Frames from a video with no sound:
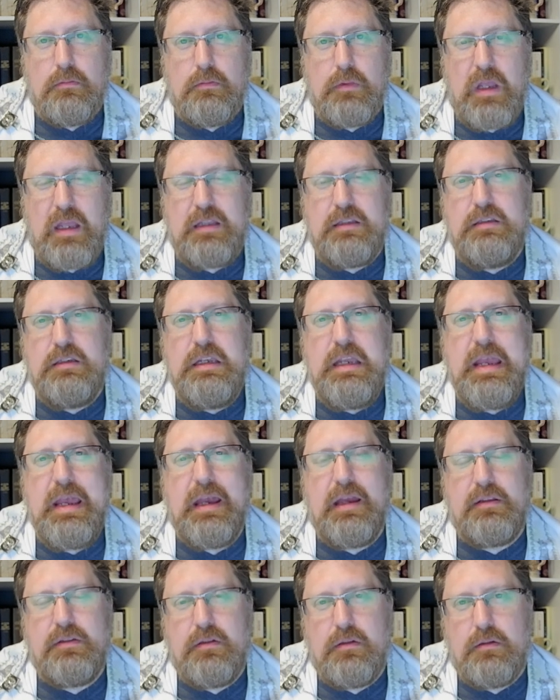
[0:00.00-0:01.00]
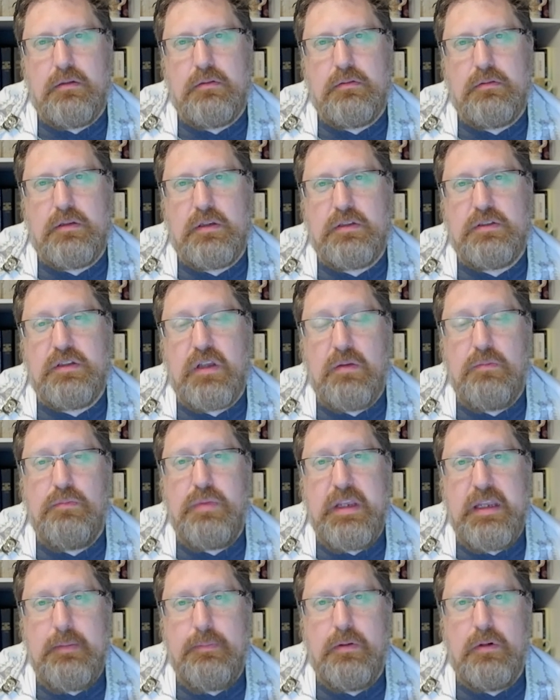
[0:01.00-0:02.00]
And yet, to some
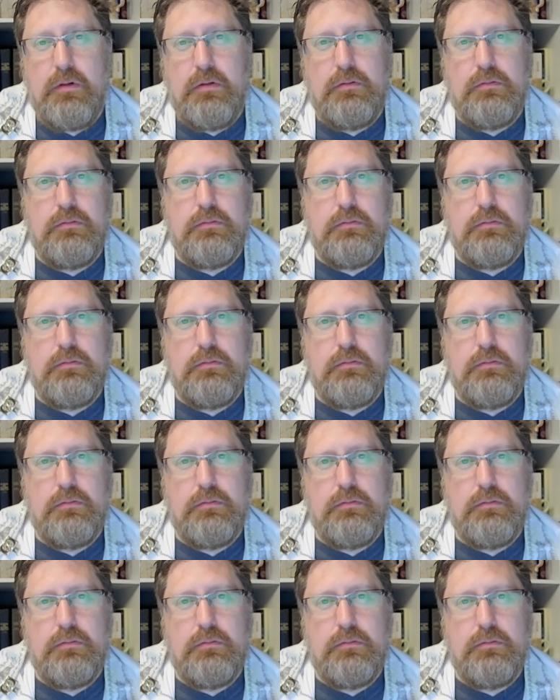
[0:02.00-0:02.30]
people,